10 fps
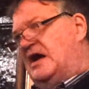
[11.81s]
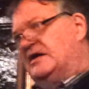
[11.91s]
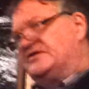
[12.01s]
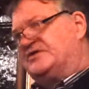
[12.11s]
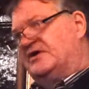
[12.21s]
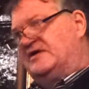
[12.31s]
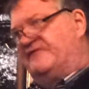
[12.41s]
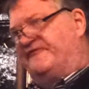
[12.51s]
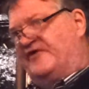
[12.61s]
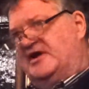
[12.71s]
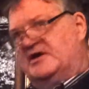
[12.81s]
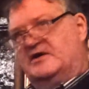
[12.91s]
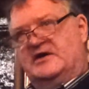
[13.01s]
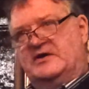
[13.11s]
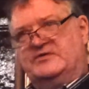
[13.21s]
Uh, certainly
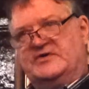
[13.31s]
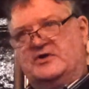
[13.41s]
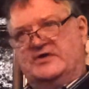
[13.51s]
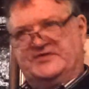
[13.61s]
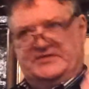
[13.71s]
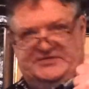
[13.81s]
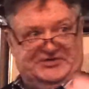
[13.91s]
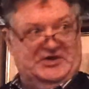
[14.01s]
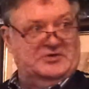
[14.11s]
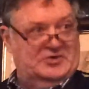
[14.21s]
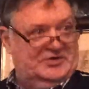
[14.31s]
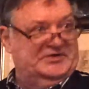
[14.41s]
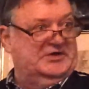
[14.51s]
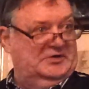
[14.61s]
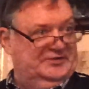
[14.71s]
Freya, who was a, a, sort of stern
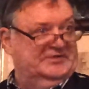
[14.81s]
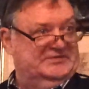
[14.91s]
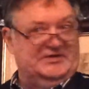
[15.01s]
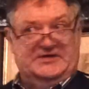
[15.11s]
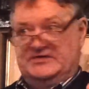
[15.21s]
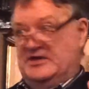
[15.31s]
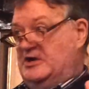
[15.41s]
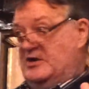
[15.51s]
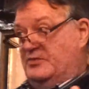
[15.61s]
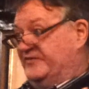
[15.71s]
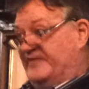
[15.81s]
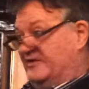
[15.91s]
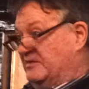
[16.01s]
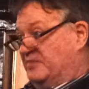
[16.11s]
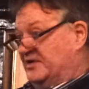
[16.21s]
critic on those things, was
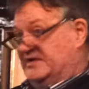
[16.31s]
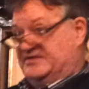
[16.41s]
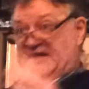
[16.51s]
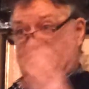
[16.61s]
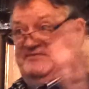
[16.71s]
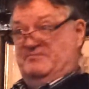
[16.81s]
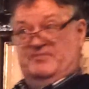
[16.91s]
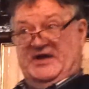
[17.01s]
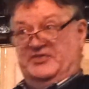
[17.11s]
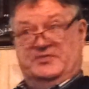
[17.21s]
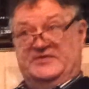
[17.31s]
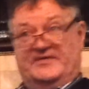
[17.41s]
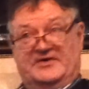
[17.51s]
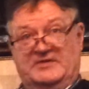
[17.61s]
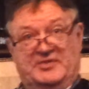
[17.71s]
very pleased. David Beth was
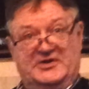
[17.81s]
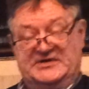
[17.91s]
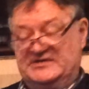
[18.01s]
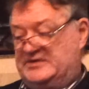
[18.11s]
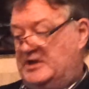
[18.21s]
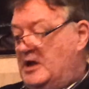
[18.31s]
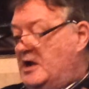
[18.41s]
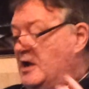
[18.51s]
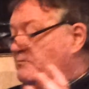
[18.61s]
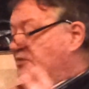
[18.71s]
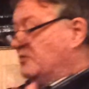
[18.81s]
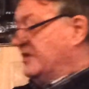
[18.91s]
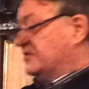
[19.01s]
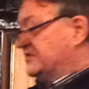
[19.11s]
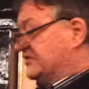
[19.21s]
very pleased. But we
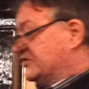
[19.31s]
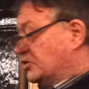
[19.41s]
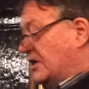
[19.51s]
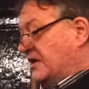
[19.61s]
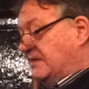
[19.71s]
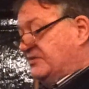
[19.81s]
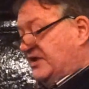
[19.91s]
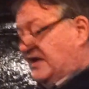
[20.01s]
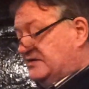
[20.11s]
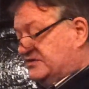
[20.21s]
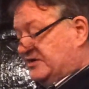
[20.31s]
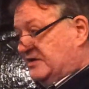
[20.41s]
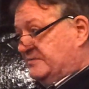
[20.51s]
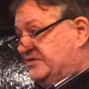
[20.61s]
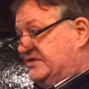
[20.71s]
were described in
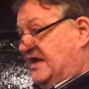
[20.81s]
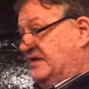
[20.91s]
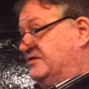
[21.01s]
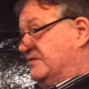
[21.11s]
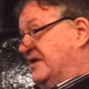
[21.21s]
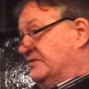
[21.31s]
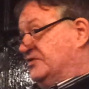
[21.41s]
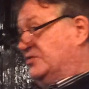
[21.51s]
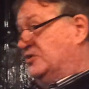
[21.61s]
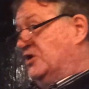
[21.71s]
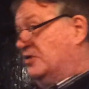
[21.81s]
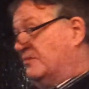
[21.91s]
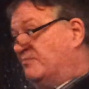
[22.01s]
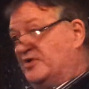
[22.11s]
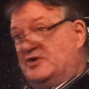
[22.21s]
terms tantamount to a
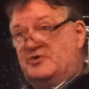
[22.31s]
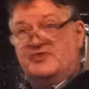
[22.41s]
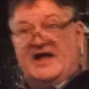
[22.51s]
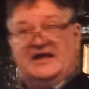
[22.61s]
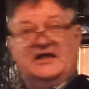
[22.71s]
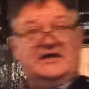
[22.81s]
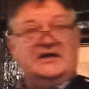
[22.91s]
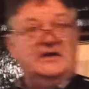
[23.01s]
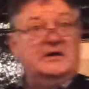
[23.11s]
Nuremberg rally.